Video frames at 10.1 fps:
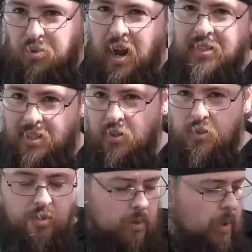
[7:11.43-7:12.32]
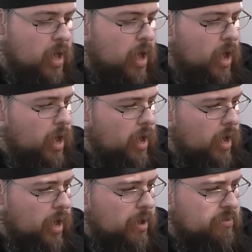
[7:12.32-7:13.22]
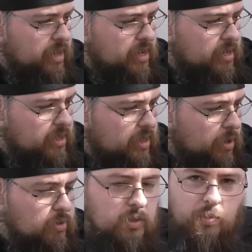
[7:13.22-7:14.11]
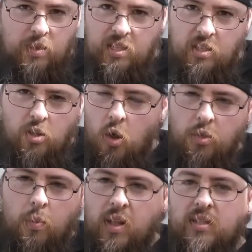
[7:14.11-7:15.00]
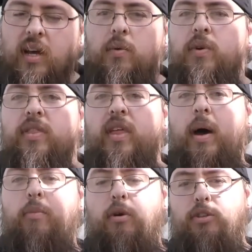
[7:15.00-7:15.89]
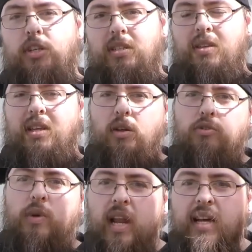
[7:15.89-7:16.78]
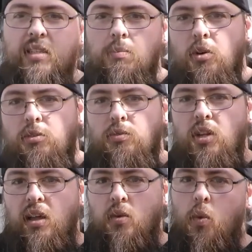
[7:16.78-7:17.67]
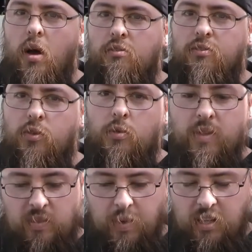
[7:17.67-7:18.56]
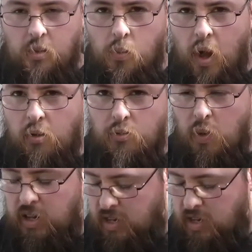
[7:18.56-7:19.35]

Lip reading: branding on them. I think these are not the ones that were in that brochure, because I think those were later models like the Wild 4, this being the Wild 1,